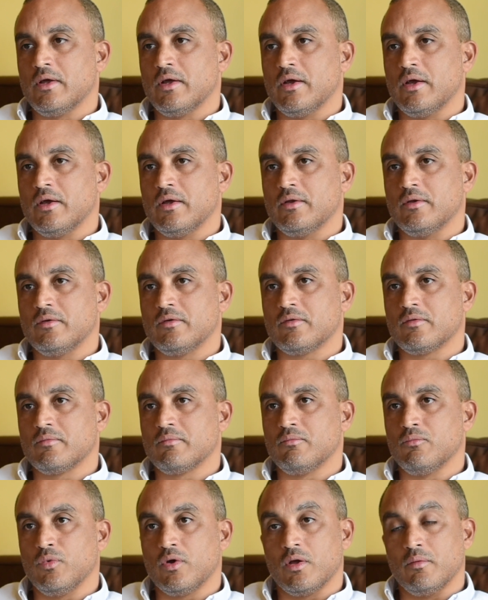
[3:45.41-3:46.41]
and
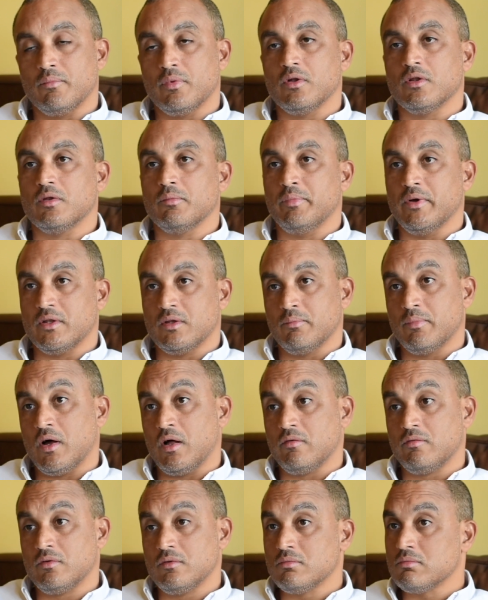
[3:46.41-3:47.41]
we can build a better
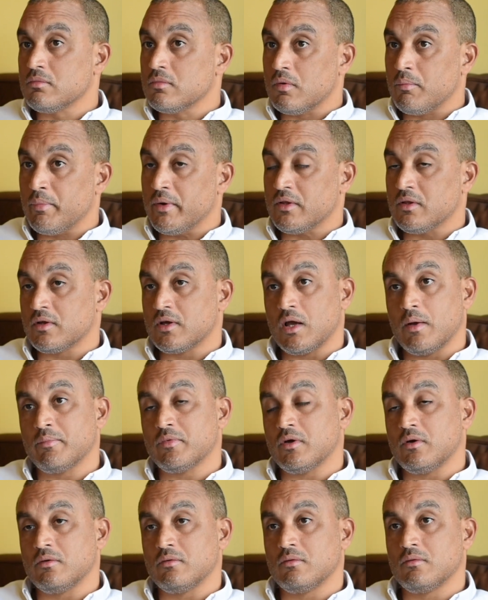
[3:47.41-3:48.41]
Bellville, a better
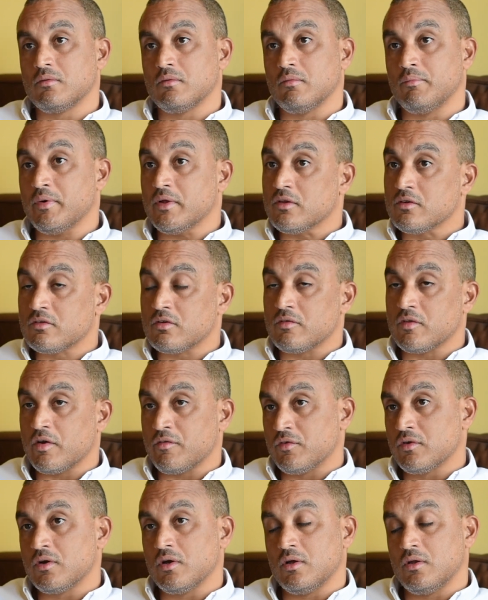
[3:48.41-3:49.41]
Cape Town, a better South
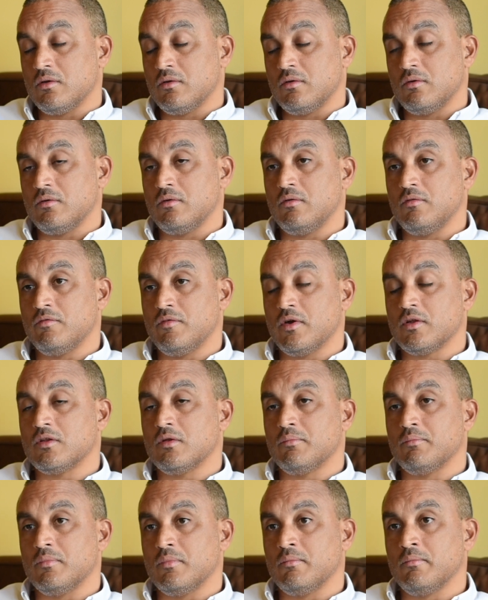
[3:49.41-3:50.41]
Africa, and in fact
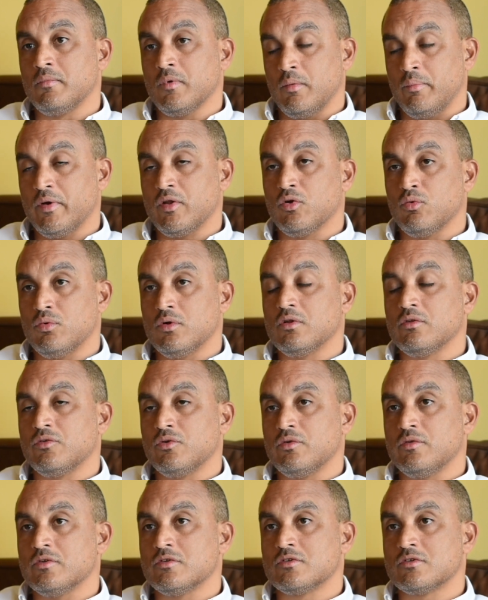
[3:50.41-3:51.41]
a better world
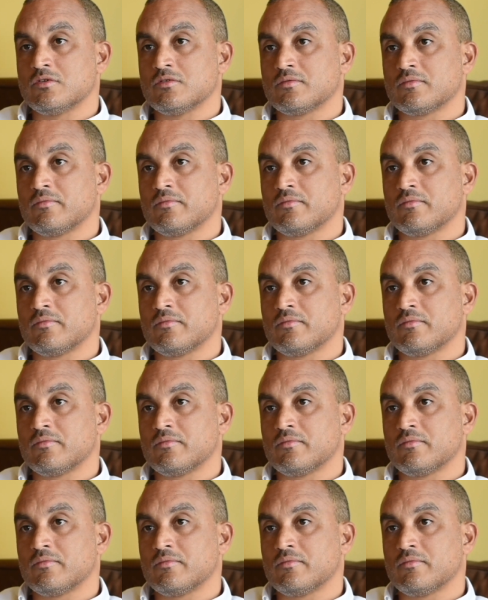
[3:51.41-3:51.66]
through this.